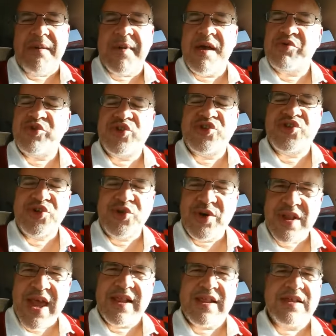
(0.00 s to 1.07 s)
then I'm
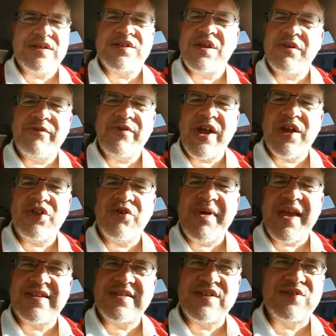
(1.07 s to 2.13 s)
going to try to do it as
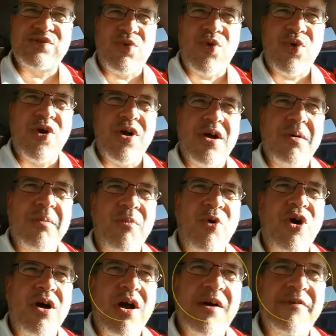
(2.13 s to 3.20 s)
much as humanly
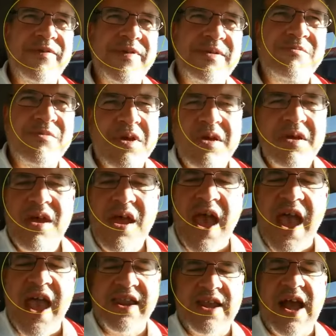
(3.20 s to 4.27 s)
possible.
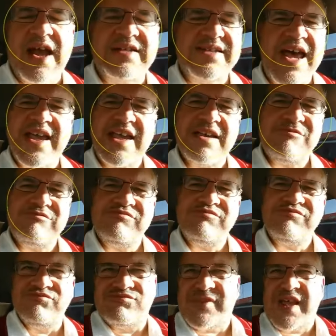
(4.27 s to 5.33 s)
So now we're going to slip
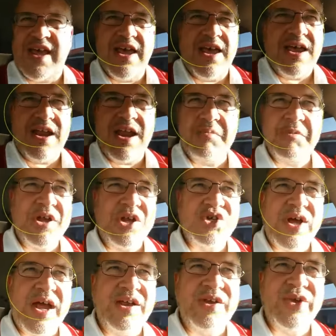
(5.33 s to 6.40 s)
into promo
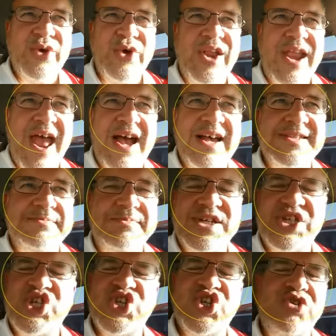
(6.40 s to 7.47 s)
mode.
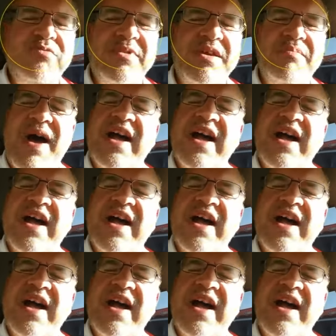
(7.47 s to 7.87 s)
So,